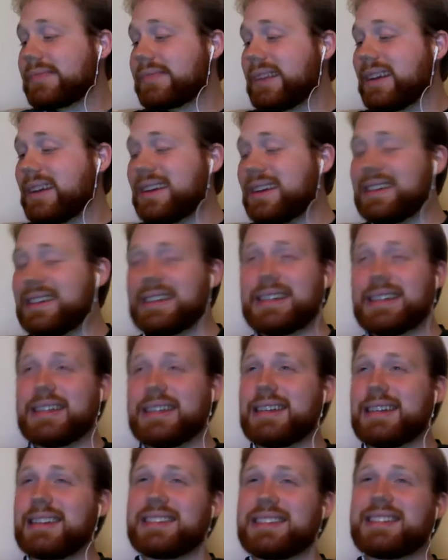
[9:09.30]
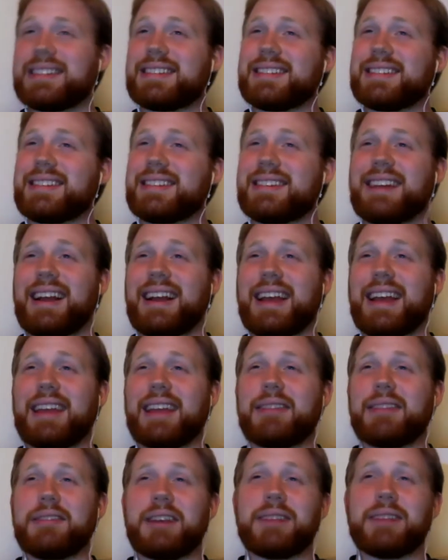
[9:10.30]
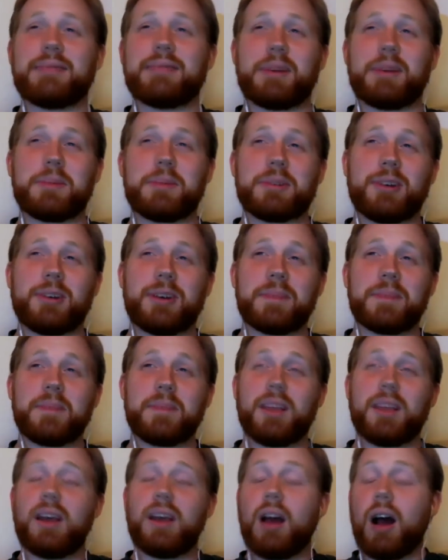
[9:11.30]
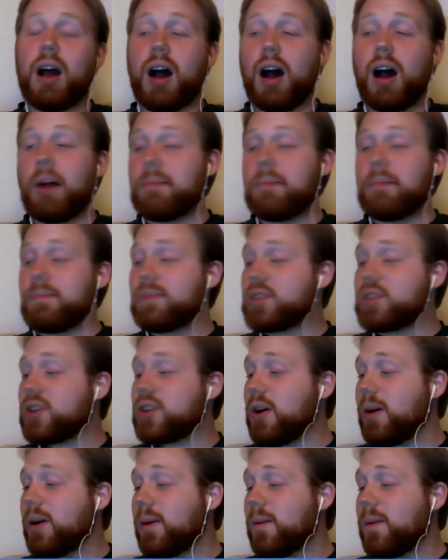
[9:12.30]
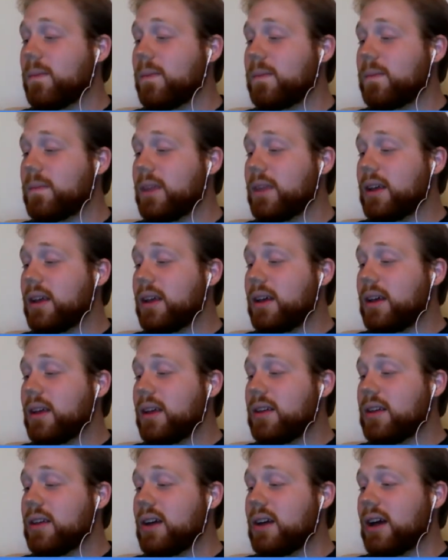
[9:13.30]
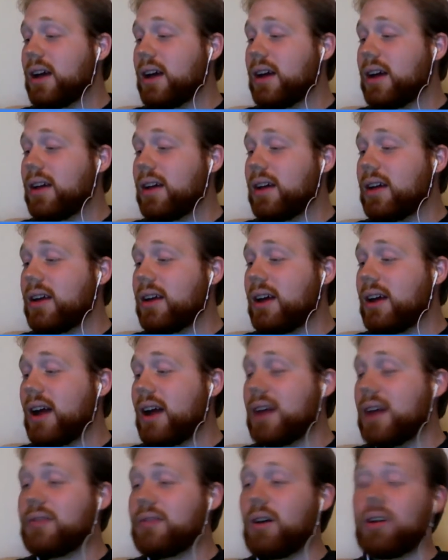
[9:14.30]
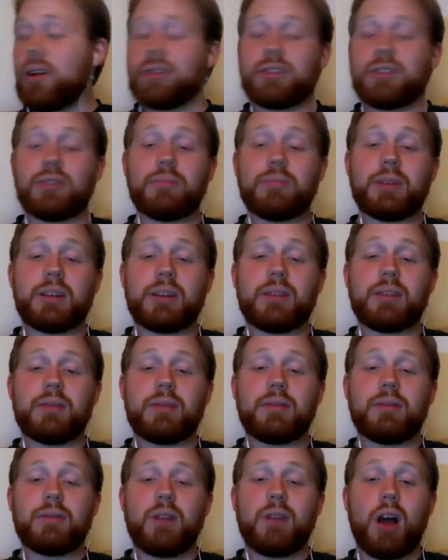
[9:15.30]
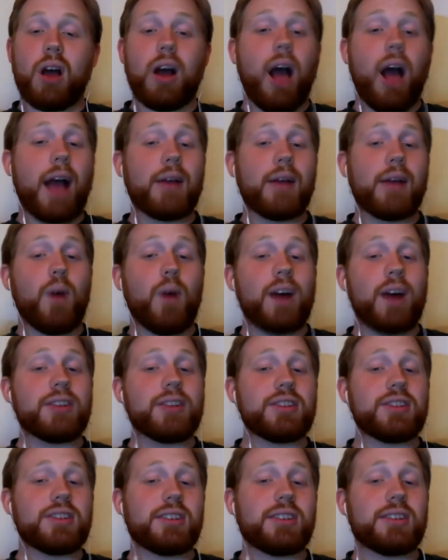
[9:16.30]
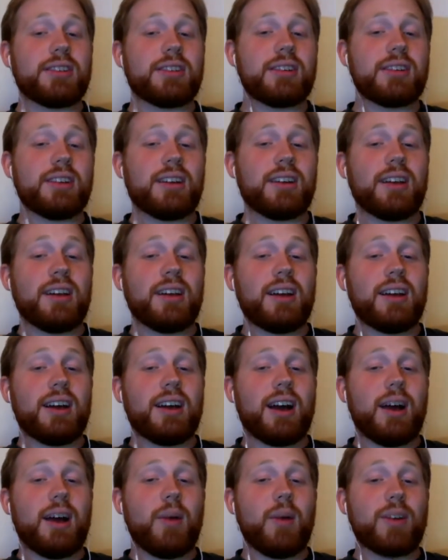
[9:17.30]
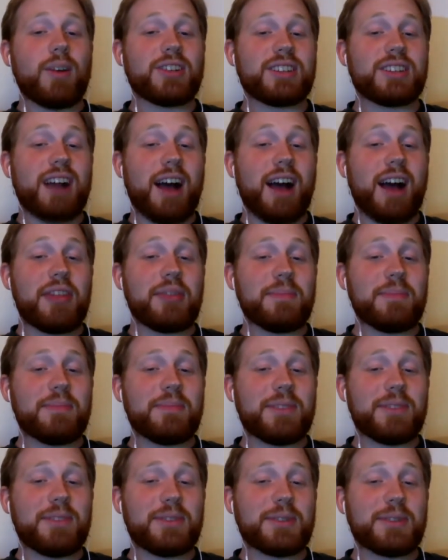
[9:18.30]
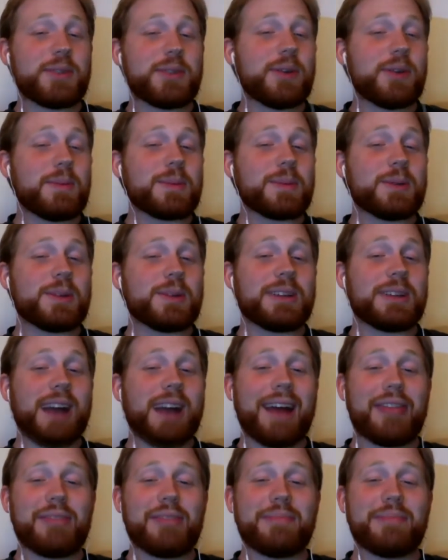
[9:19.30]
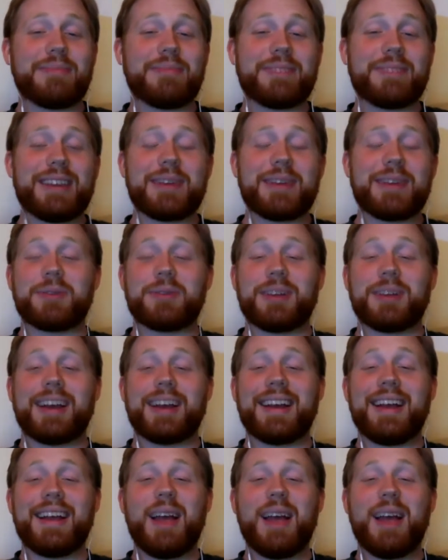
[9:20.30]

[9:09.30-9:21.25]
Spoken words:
can't do that. I'm sorry. So I've also been I watched Gotham, the first 2 episodes of Gotham yesterday.